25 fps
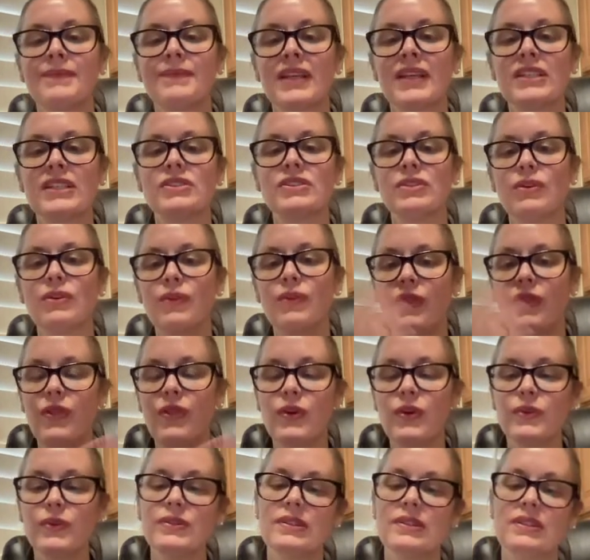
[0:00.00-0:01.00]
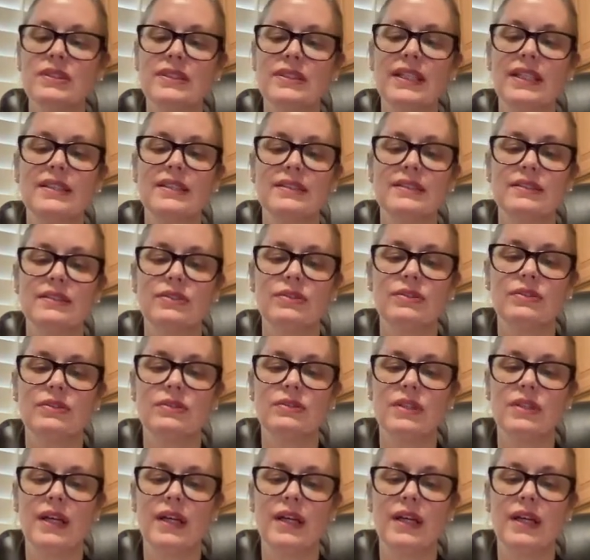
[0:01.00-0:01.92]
And so those tend to